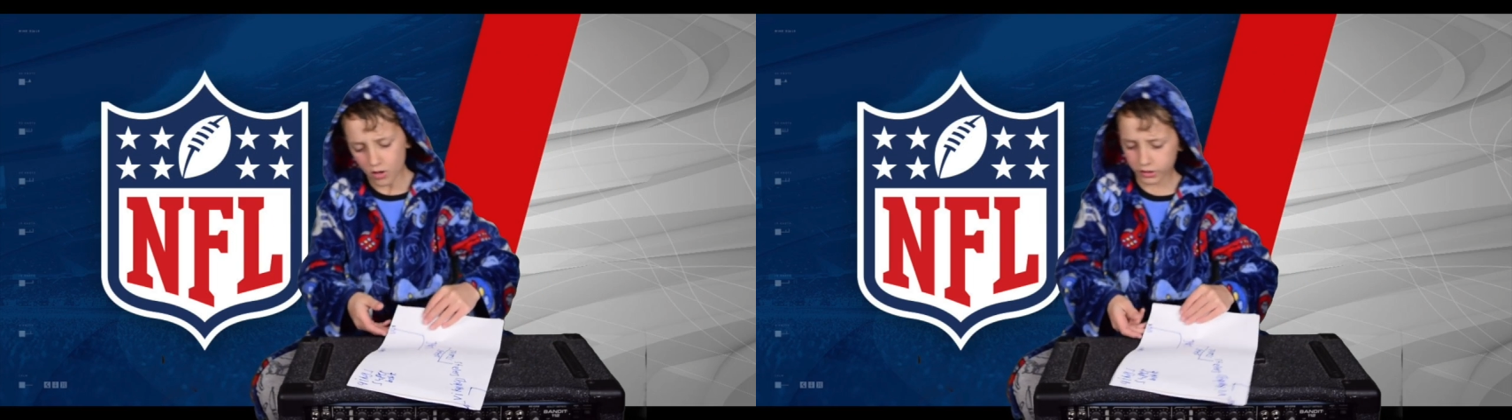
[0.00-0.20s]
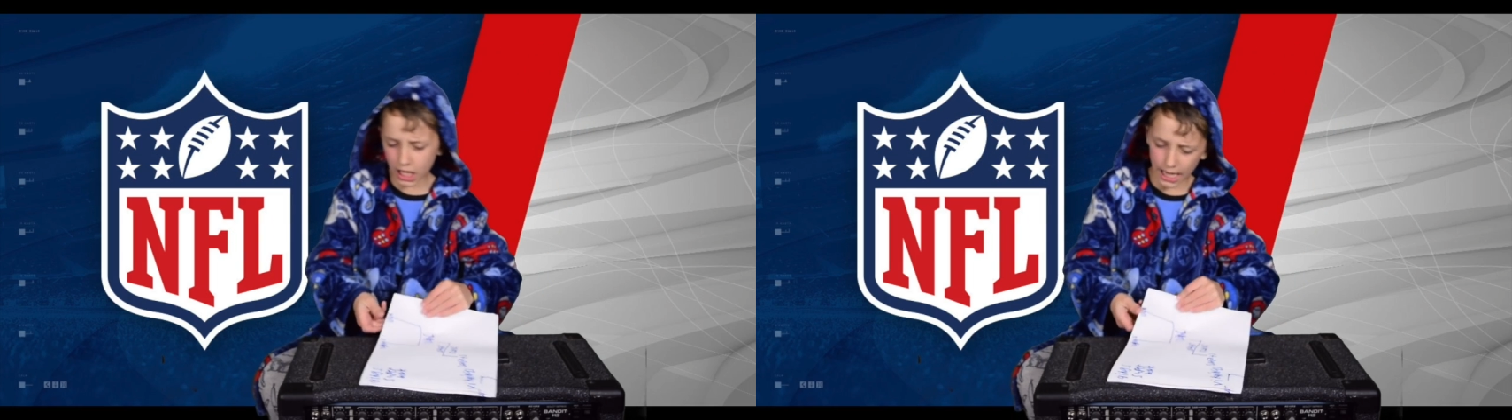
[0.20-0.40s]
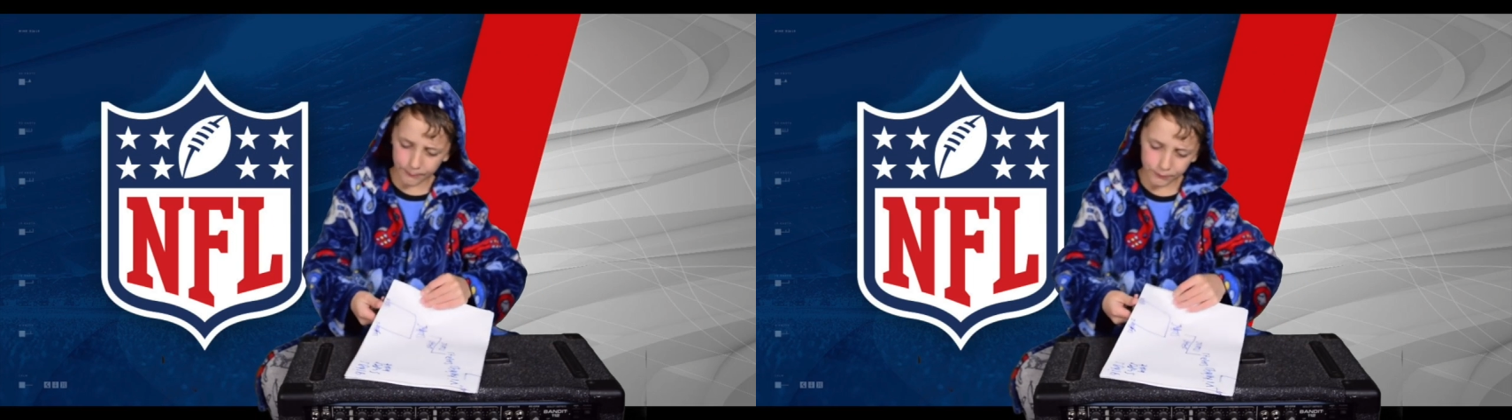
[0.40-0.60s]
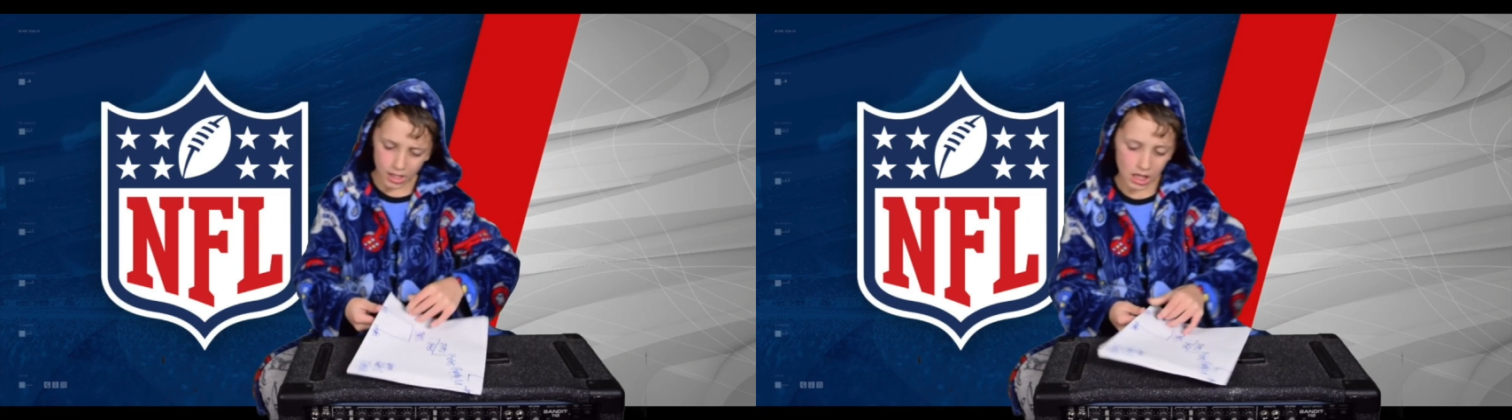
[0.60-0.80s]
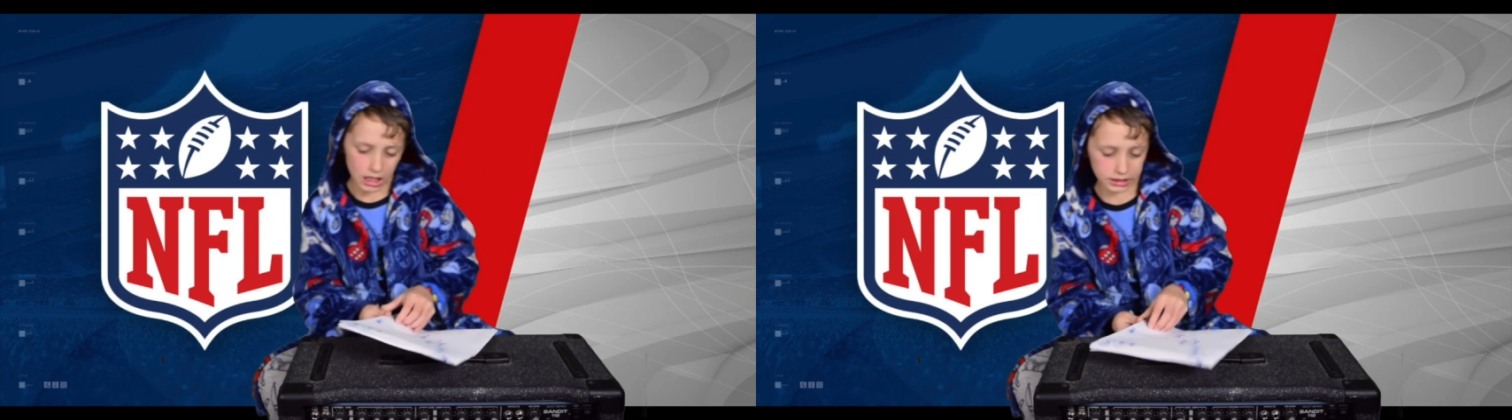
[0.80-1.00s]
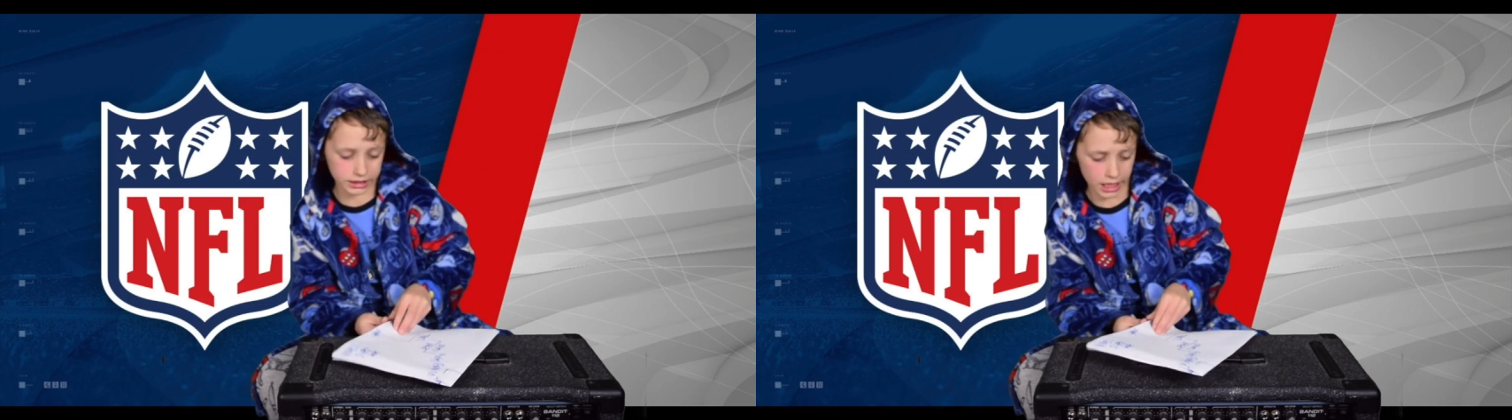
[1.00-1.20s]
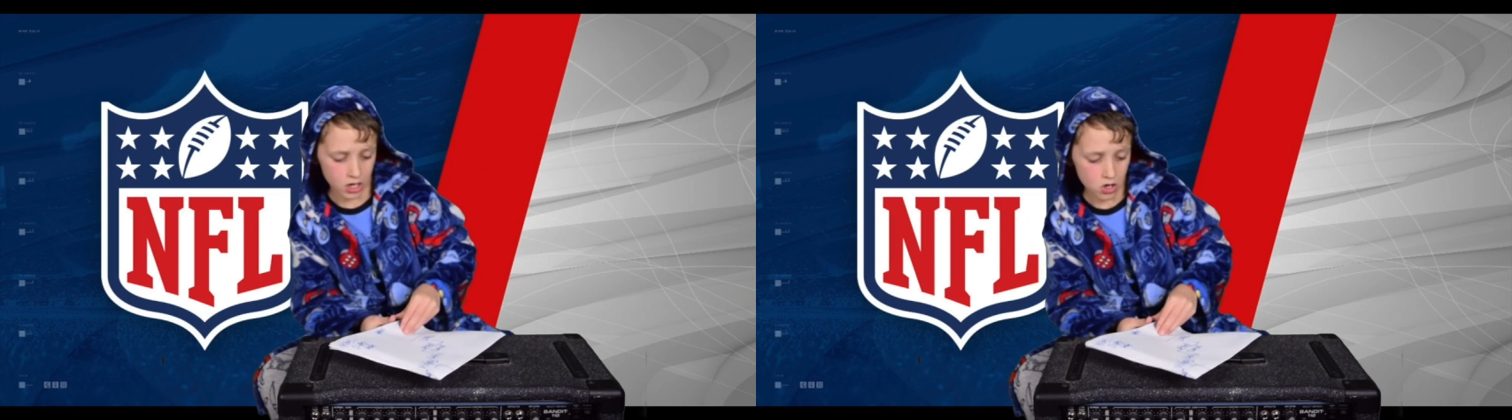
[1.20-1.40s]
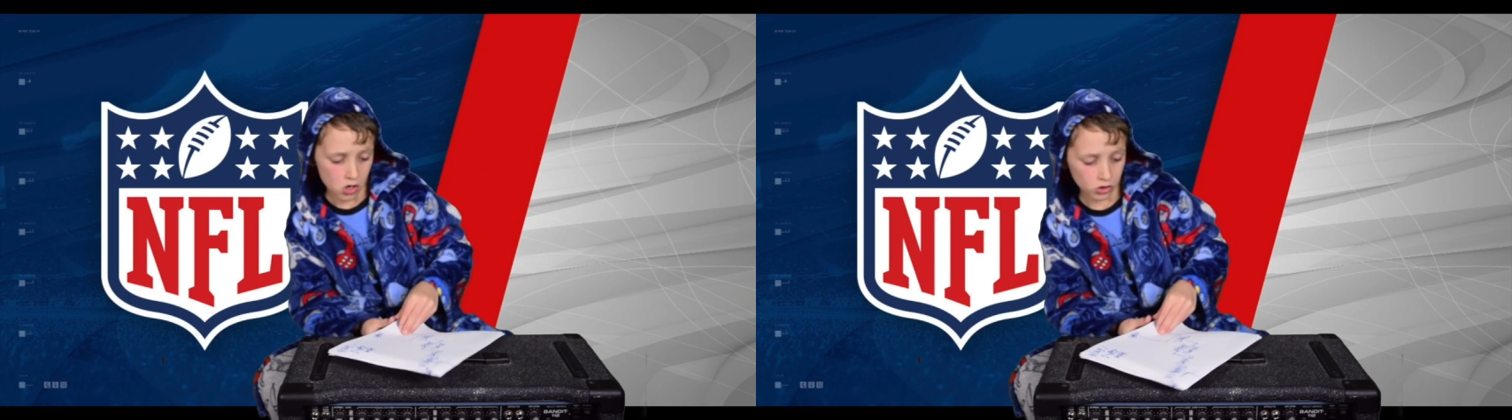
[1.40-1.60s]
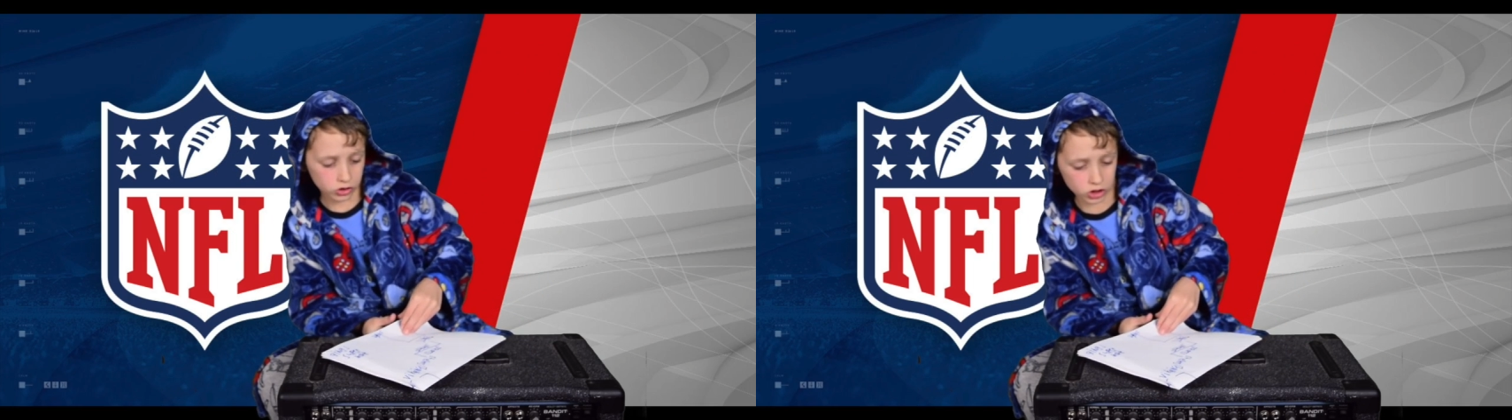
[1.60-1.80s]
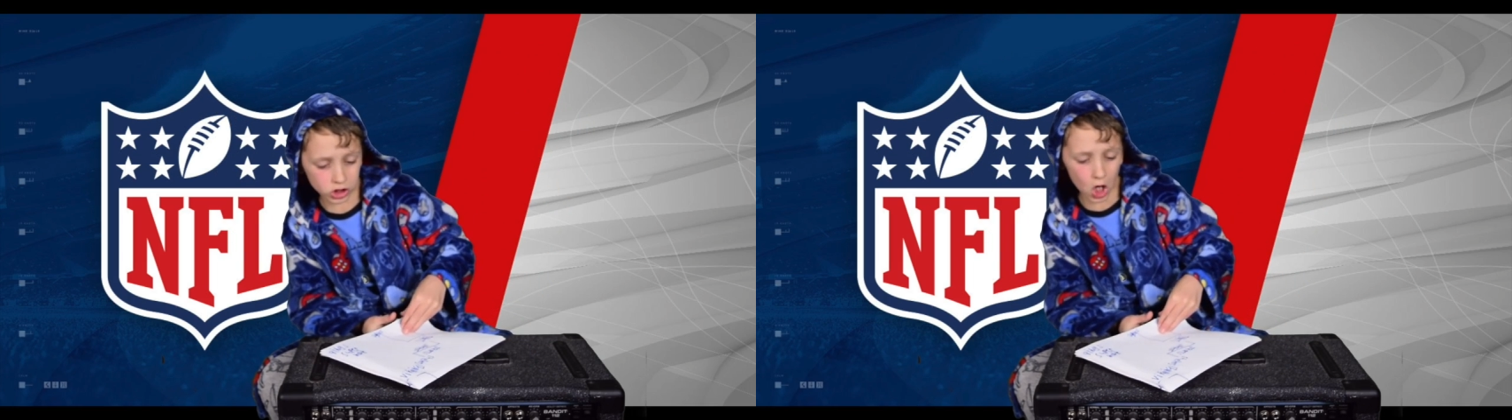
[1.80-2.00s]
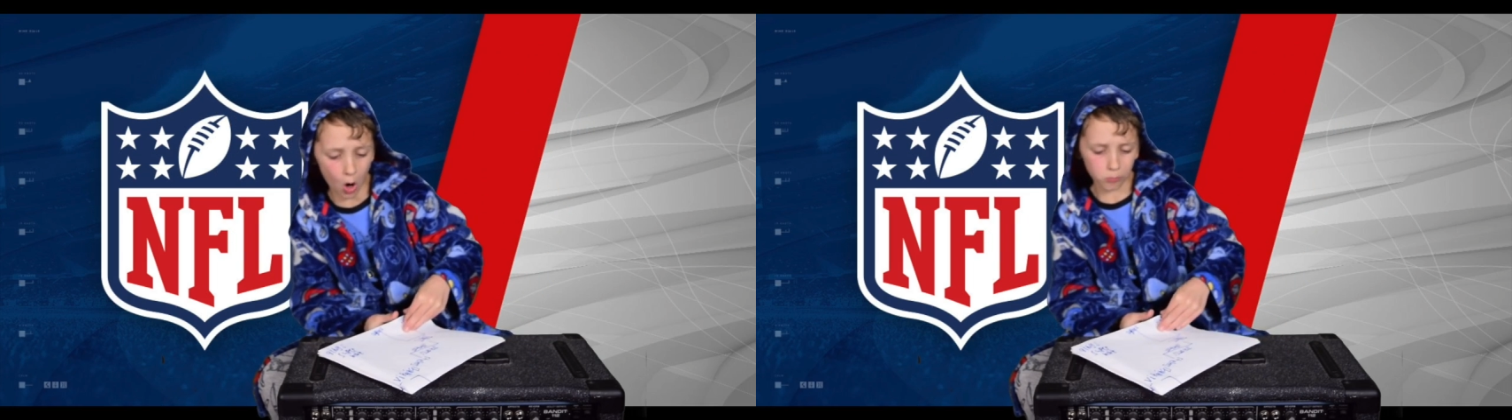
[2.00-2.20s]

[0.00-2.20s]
Okay, let's see. So,